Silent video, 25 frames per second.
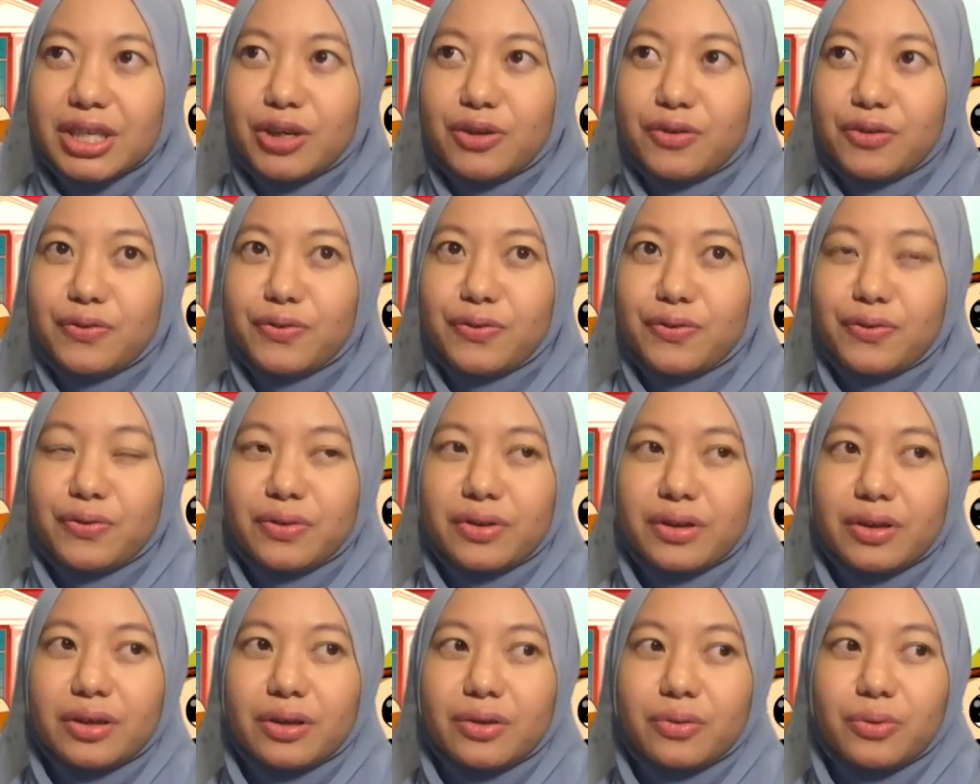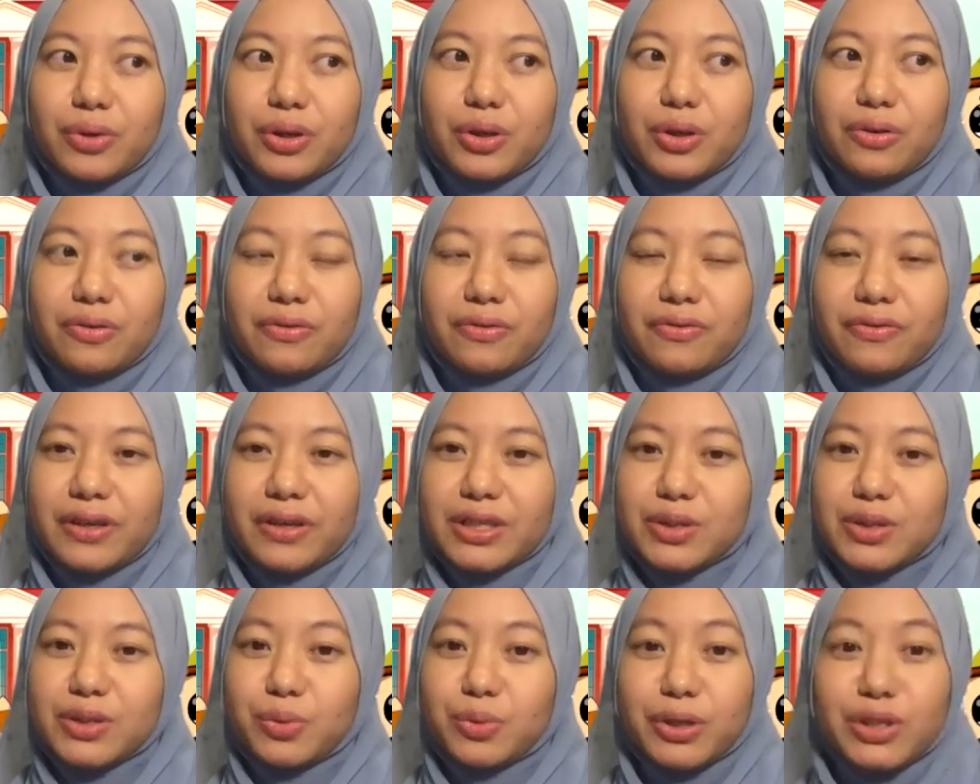If mm we don't
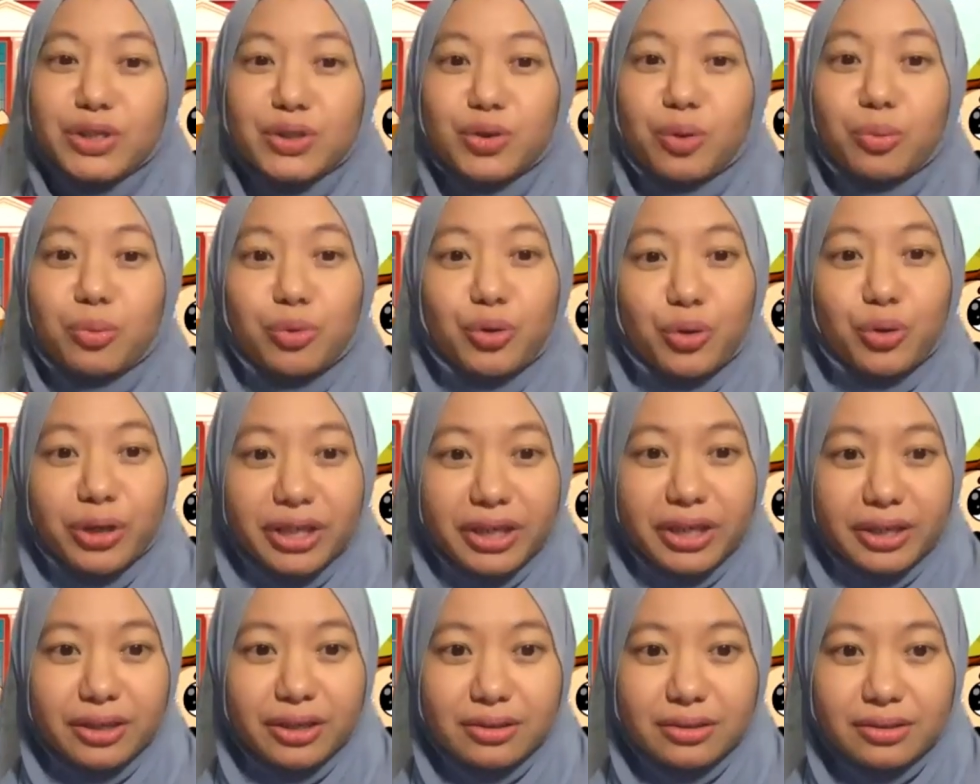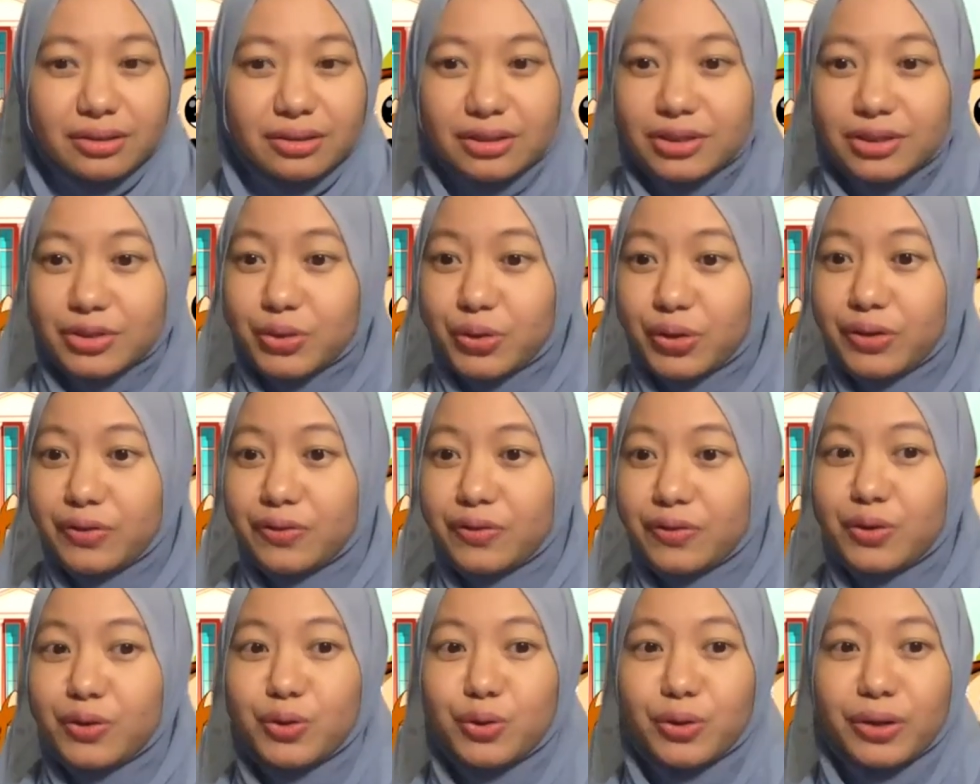fix what's not broken. So if
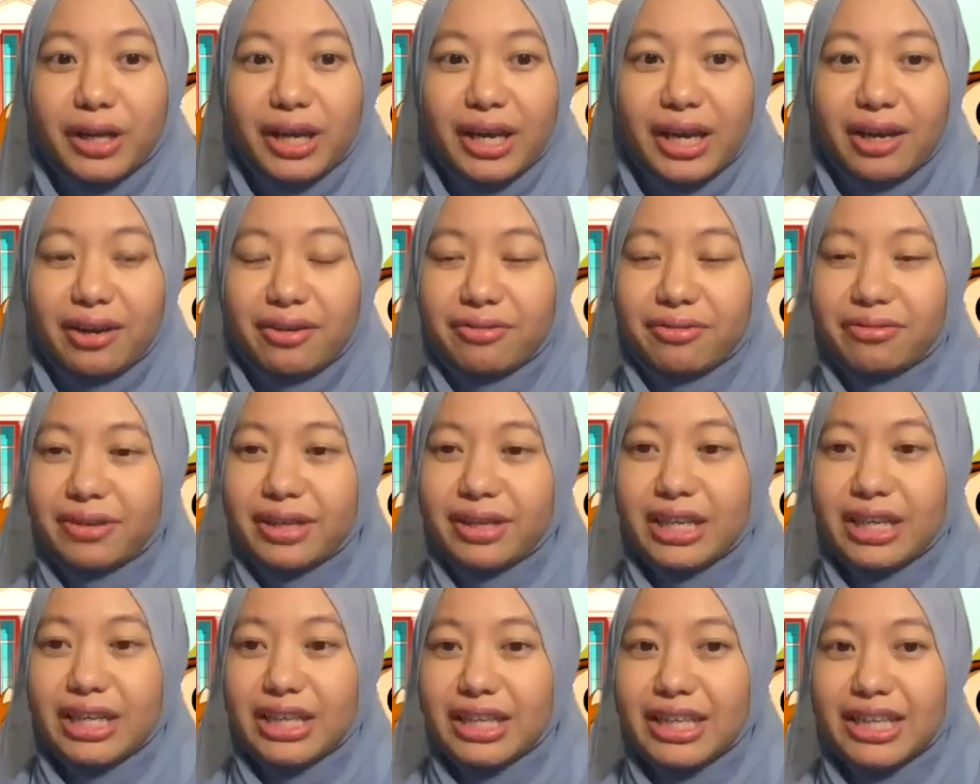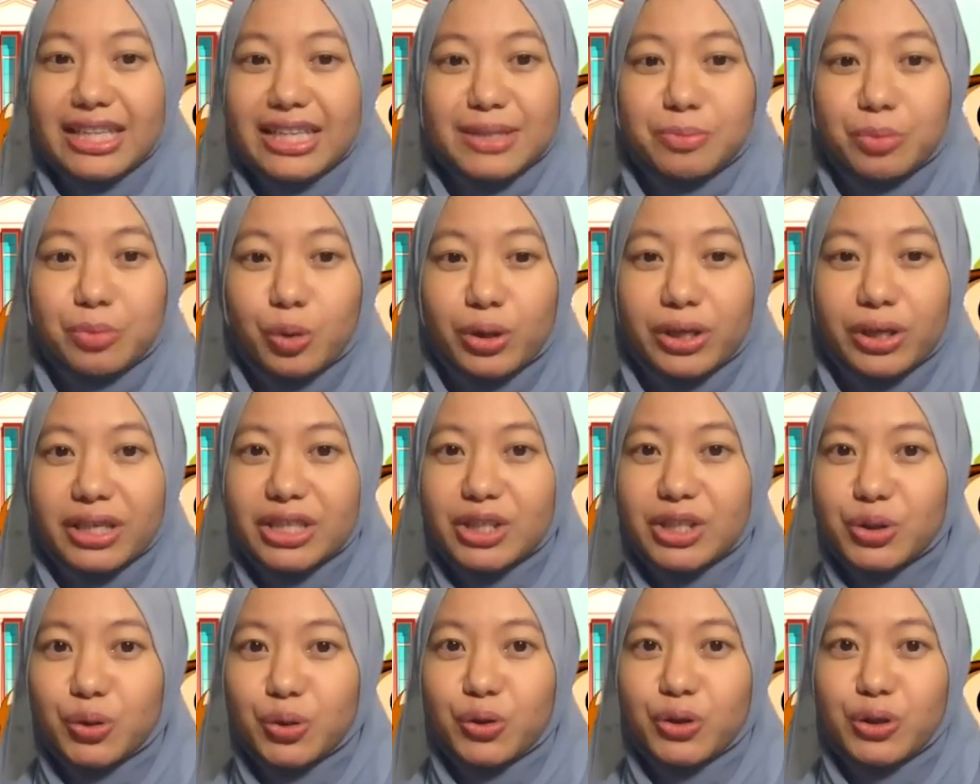right. you don't have anything that's broken,
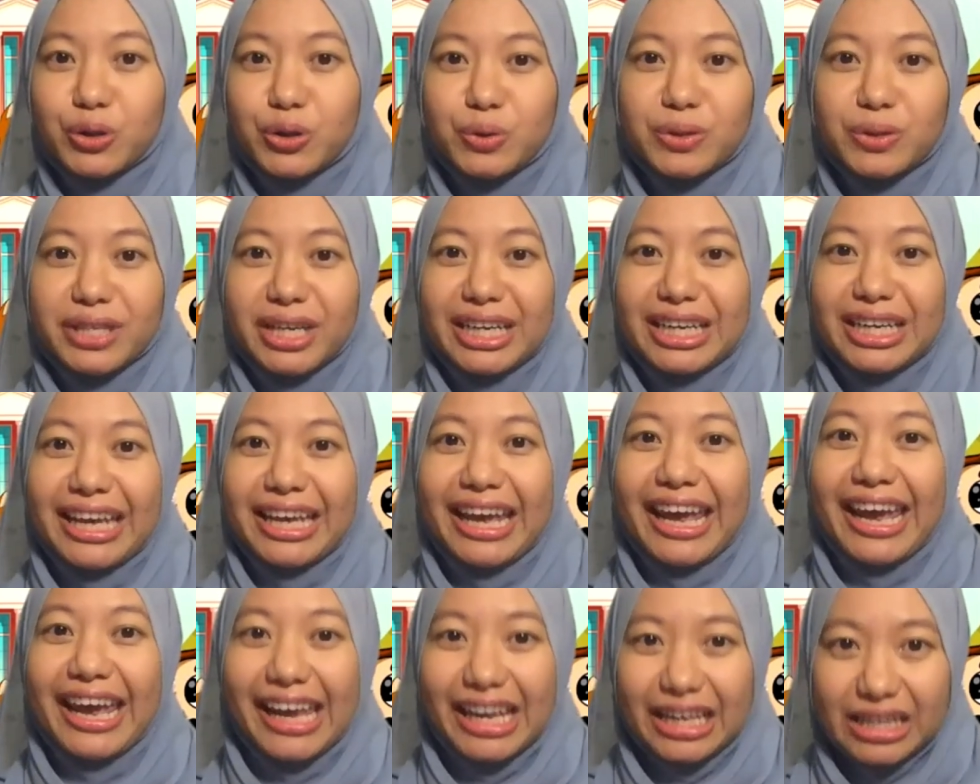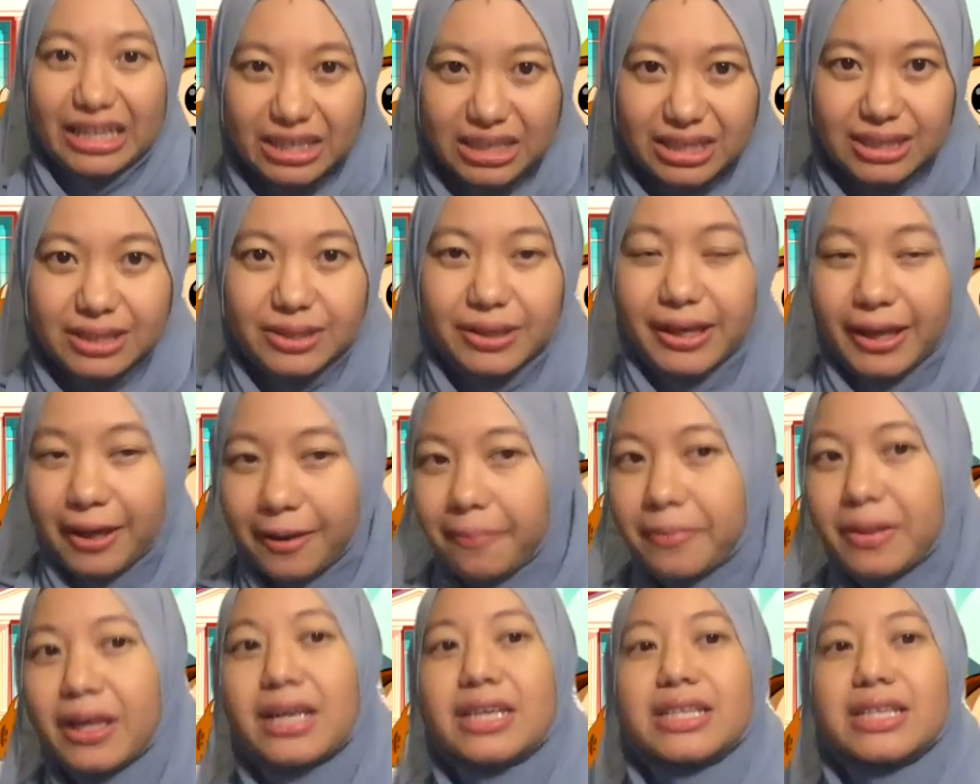don't use any aids. Okay.